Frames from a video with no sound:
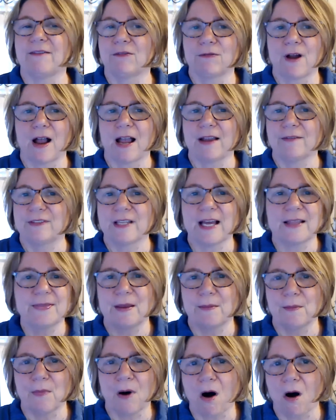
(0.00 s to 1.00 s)
I've done
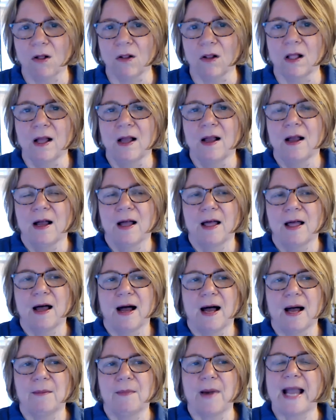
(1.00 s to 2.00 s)
them all.
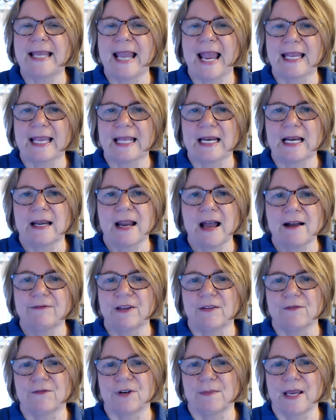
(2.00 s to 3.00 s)
I can't get enough
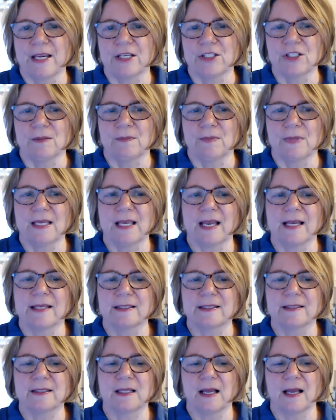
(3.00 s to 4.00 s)
information
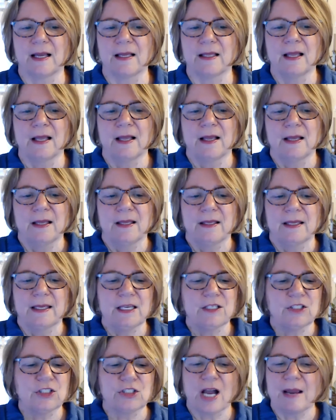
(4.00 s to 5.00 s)
because
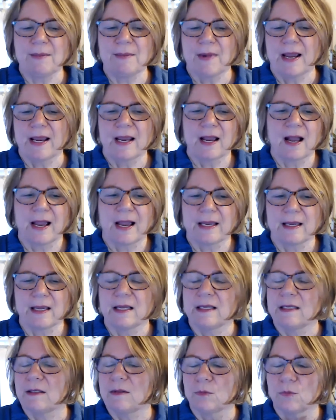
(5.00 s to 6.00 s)
each time I
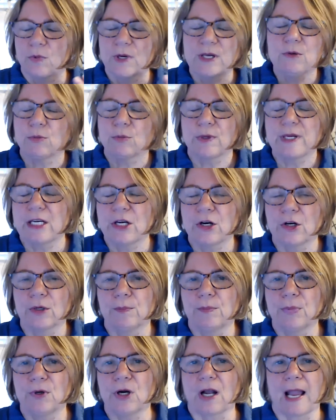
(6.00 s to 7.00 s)
reread her
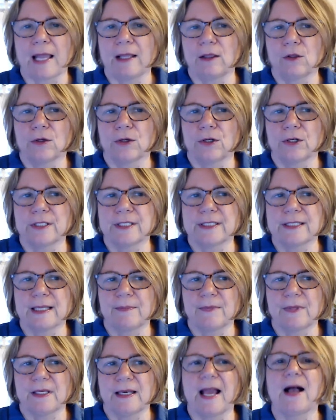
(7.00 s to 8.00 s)
book, I learn
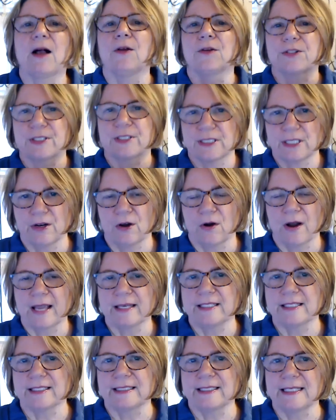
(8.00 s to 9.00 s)
something else. I
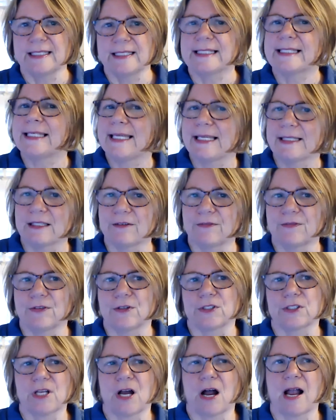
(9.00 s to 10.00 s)
just didn't see it the
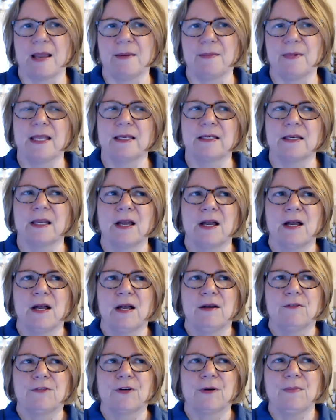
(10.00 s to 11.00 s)
first time.
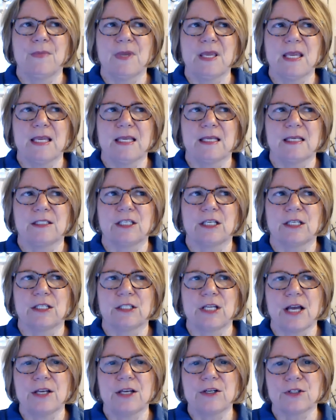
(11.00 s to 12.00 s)
And for me to
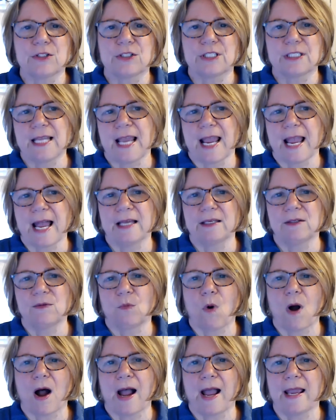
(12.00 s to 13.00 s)
understand
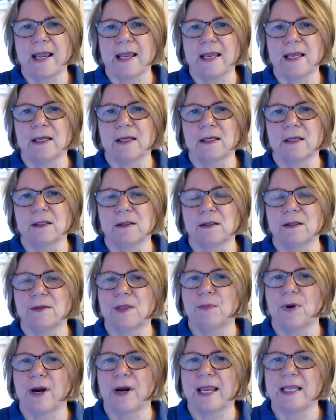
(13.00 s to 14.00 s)
why the
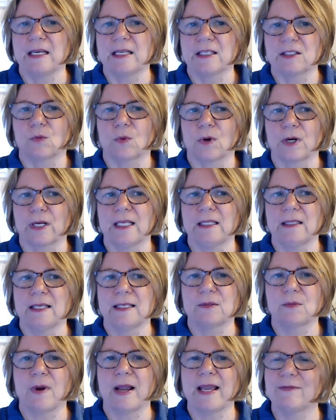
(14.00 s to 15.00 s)
brain is working
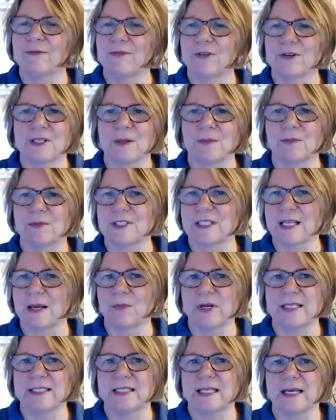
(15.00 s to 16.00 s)
this way, for some
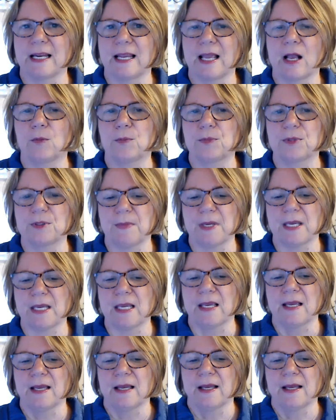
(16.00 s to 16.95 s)
reason, it helps me